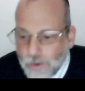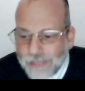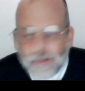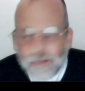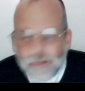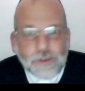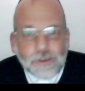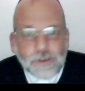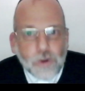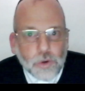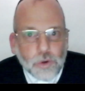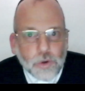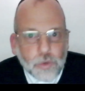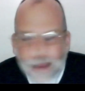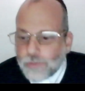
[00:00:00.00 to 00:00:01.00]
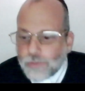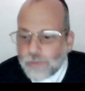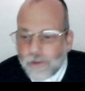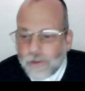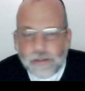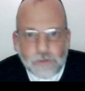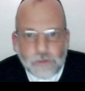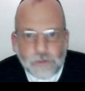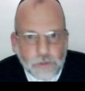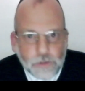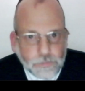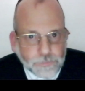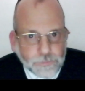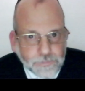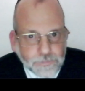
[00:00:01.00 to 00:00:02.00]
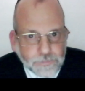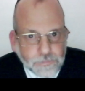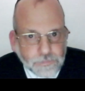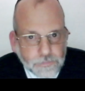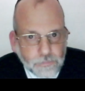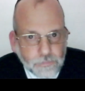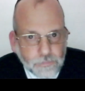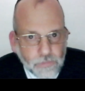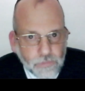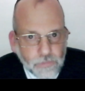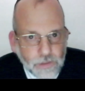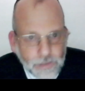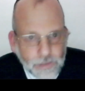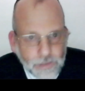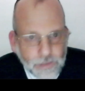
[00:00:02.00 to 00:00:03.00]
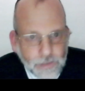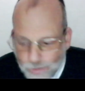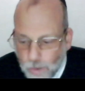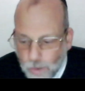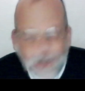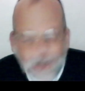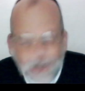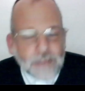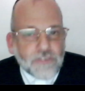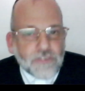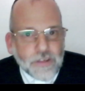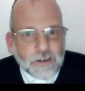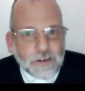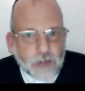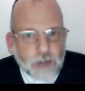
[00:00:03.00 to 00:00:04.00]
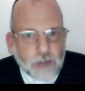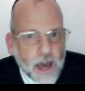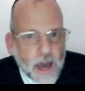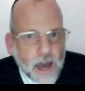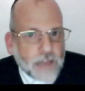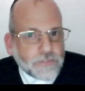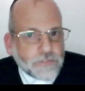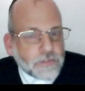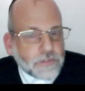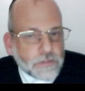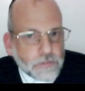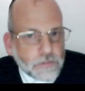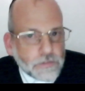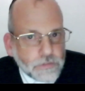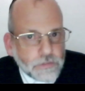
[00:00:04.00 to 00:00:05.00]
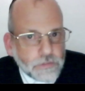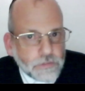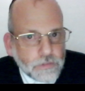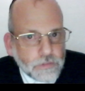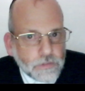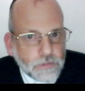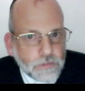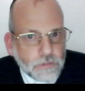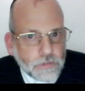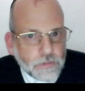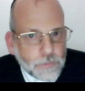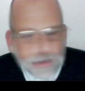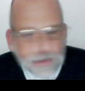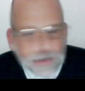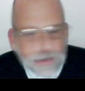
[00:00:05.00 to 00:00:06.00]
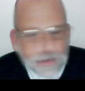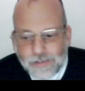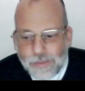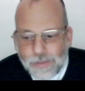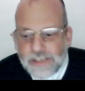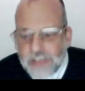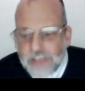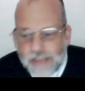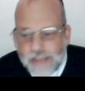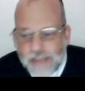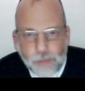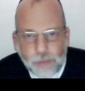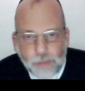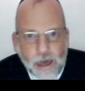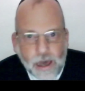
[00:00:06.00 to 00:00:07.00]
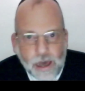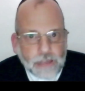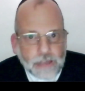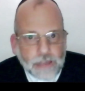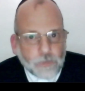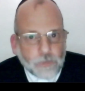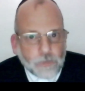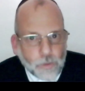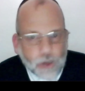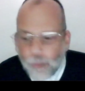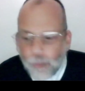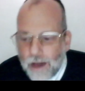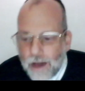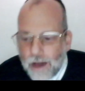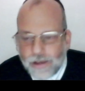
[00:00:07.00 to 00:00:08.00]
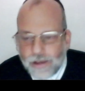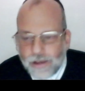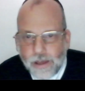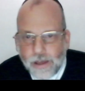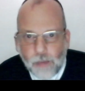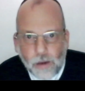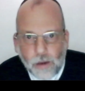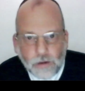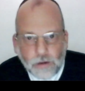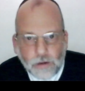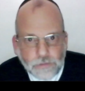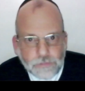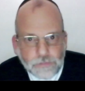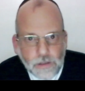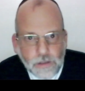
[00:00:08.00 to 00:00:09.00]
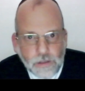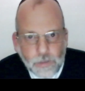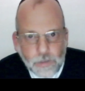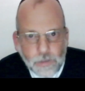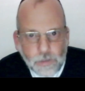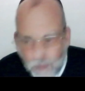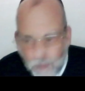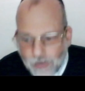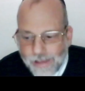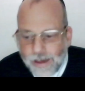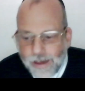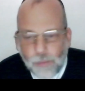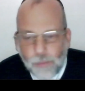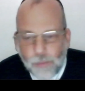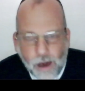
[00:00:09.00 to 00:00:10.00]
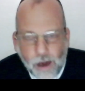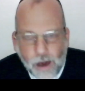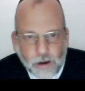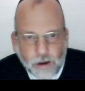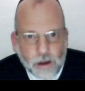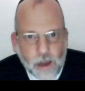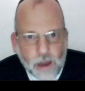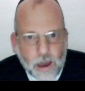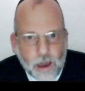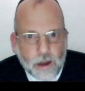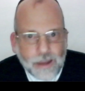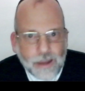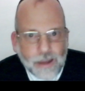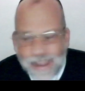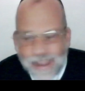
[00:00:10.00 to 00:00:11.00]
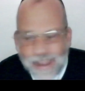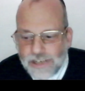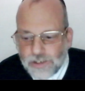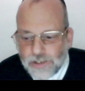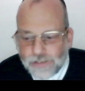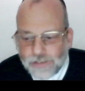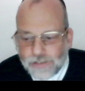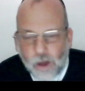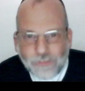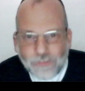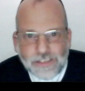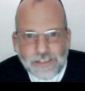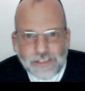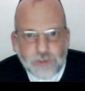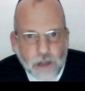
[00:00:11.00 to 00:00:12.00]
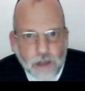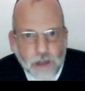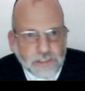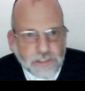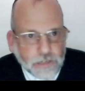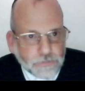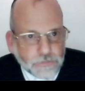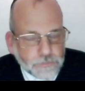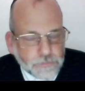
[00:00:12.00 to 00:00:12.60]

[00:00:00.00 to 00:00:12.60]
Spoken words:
get their eternal rest, what are they doing? They're running for their lives because they're being chased by what we call Malchei Chabola. Malchei Chabola are angels of destruction.